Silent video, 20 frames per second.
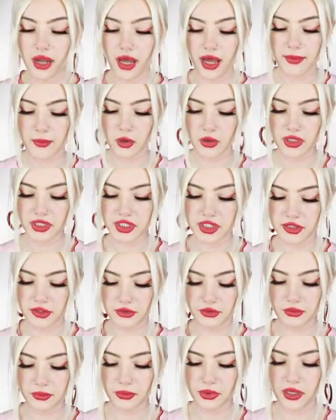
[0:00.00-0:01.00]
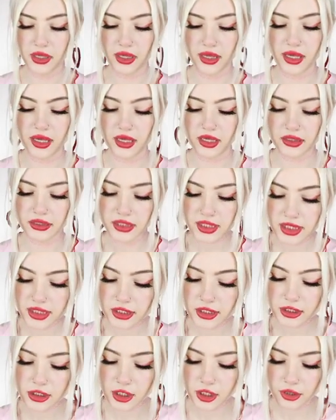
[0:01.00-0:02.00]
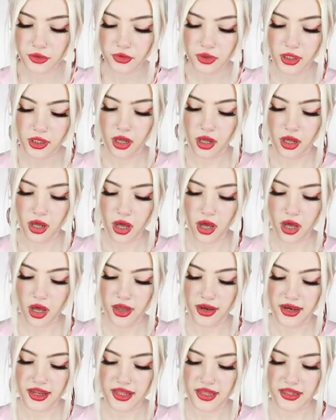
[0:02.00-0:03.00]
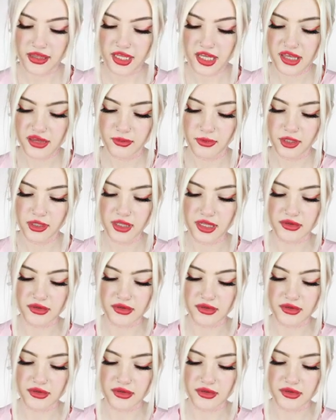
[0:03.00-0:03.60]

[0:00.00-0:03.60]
I'm going to put a clear coat on this one,